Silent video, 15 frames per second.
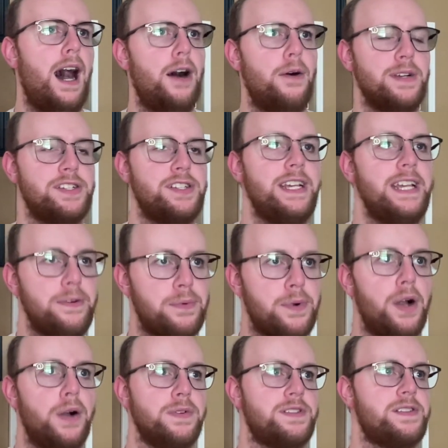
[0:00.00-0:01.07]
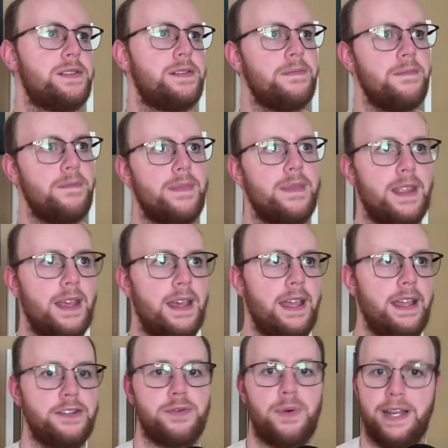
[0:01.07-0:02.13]
which he wrote
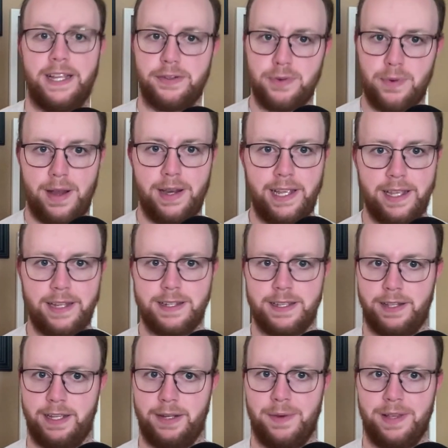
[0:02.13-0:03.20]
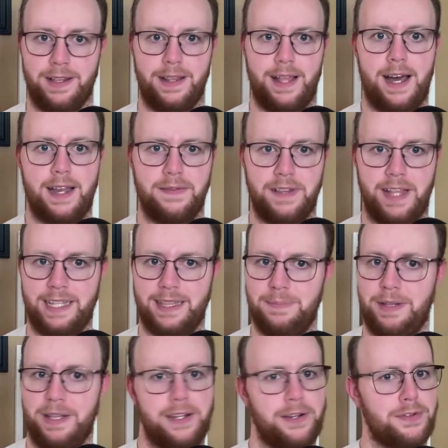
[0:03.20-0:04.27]
in 2020, dealing with a lot of like the
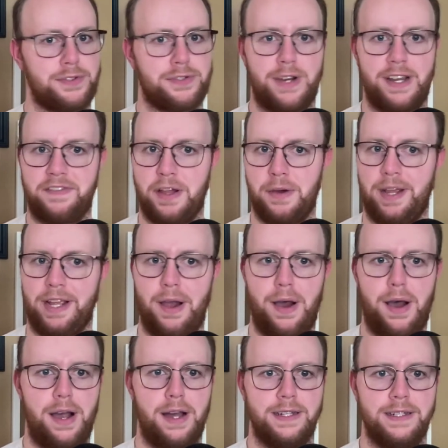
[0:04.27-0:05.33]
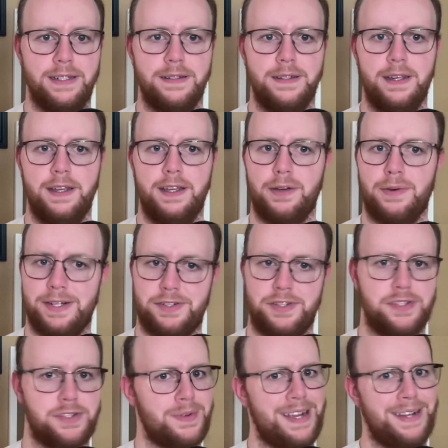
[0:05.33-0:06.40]
political strife going on and
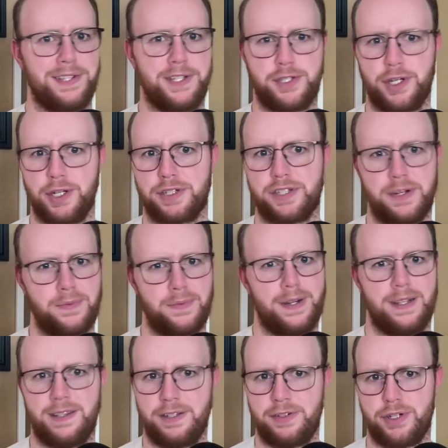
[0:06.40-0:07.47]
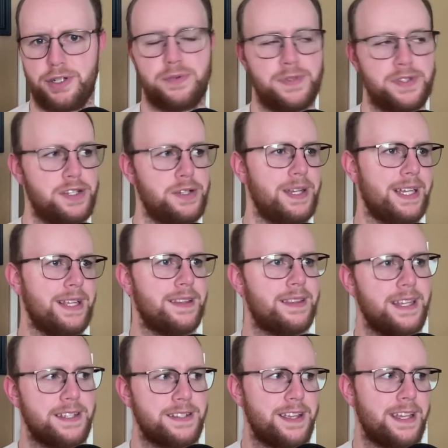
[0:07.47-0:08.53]
questions around the church and what the church was doing and
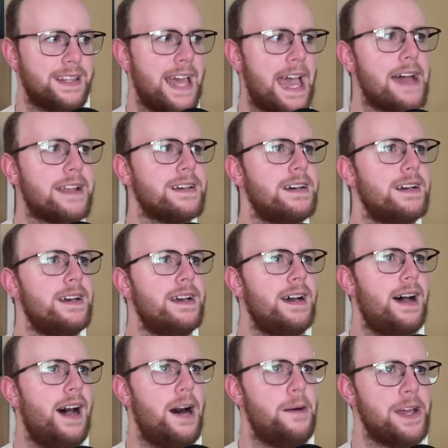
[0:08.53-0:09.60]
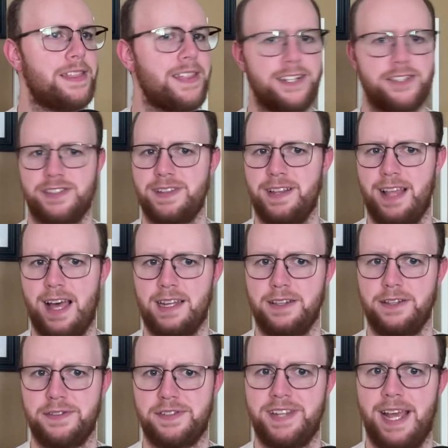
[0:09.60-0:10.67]
things like that. I think just a lot of
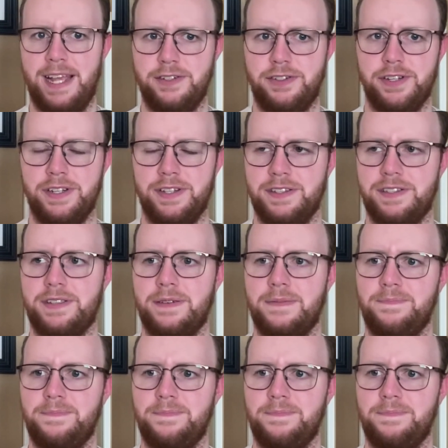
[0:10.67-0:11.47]
those tensions.